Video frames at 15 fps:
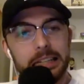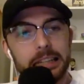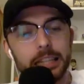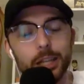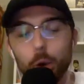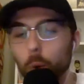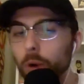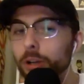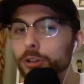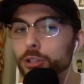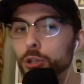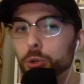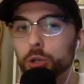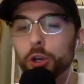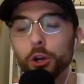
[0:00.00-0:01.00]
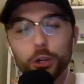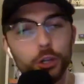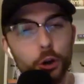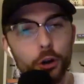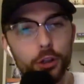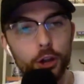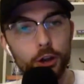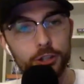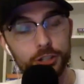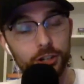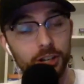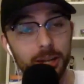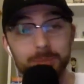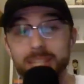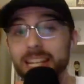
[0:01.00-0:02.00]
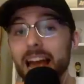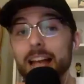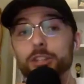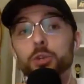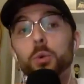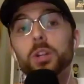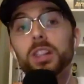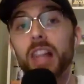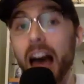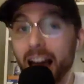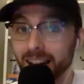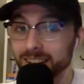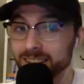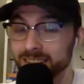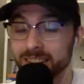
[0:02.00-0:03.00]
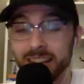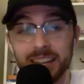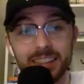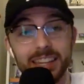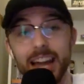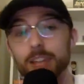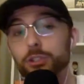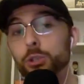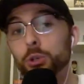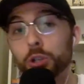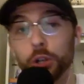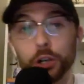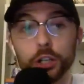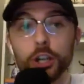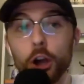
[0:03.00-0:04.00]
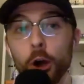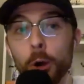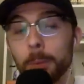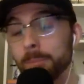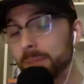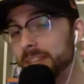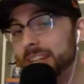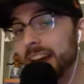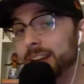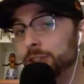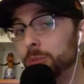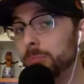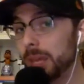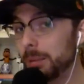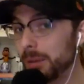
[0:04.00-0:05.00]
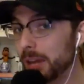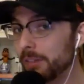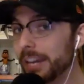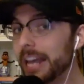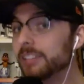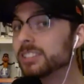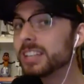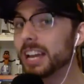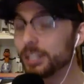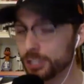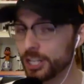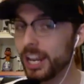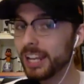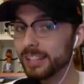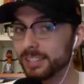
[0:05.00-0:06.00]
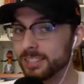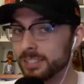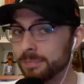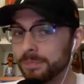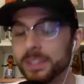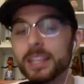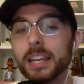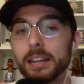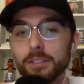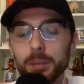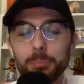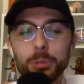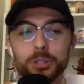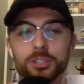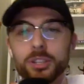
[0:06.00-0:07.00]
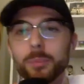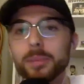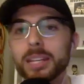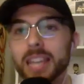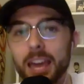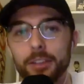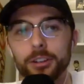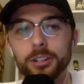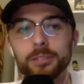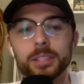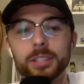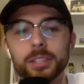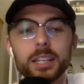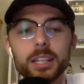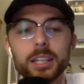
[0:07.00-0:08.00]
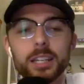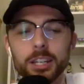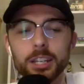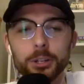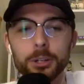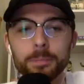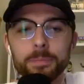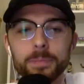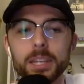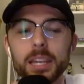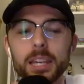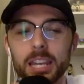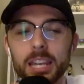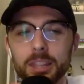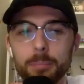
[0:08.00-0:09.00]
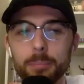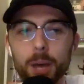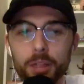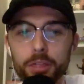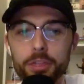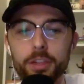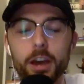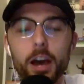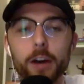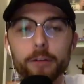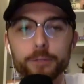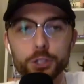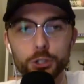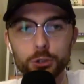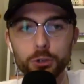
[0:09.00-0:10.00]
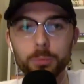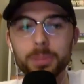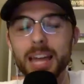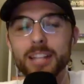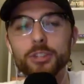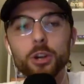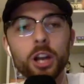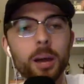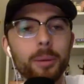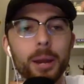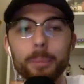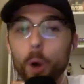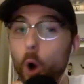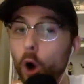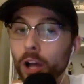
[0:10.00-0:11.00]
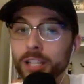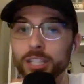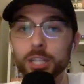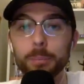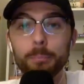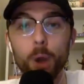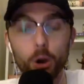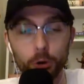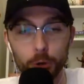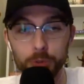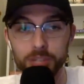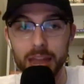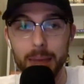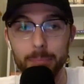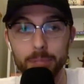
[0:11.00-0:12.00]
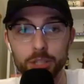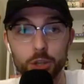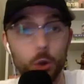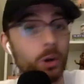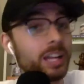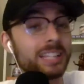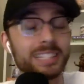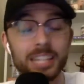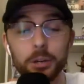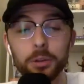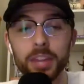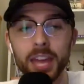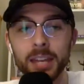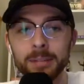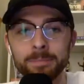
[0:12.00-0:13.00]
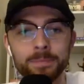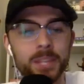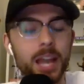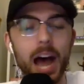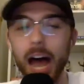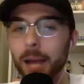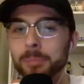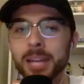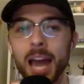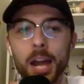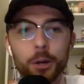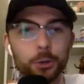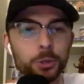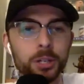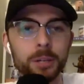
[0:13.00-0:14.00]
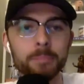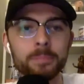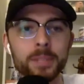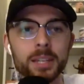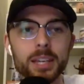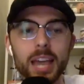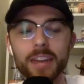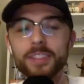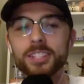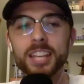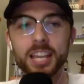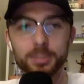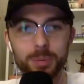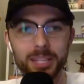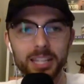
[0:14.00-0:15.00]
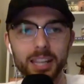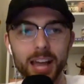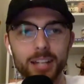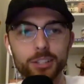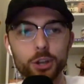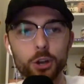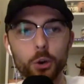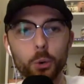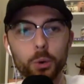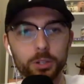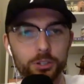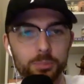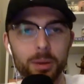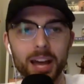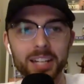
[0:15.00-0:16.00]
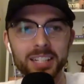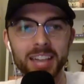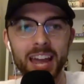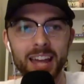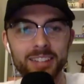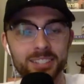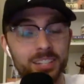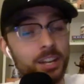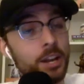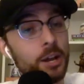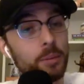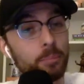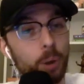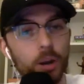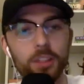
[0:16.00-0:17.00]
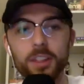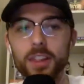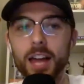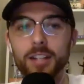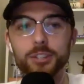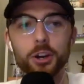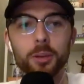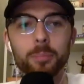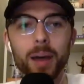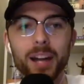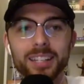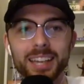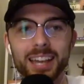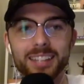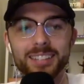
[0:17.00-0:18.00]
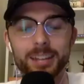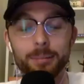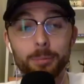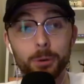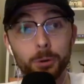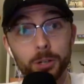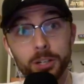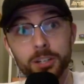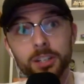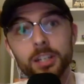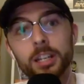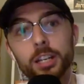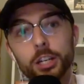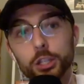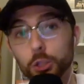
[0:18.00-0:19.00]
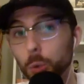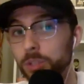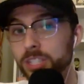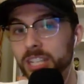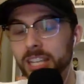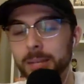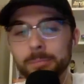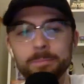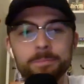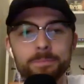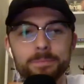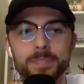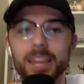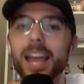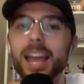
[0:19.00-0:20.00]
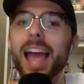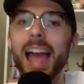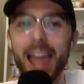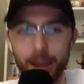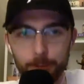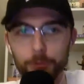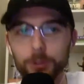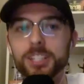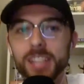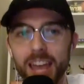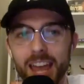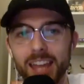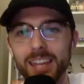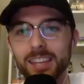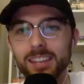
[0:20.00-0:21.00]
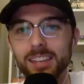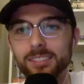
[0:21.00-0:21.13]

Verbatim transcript: the Orioles who could go to the All Star games, the guys who are locks, the guys who could go, and the guys who maybe have an outside chance if they put something together here in the month of June. But that's all coming up on tomorrow's episode. Until then, I'm Connor Newcomb, and this has been the Locked On Orioles podcast part of the Locked On Podcast Network. Your team every day.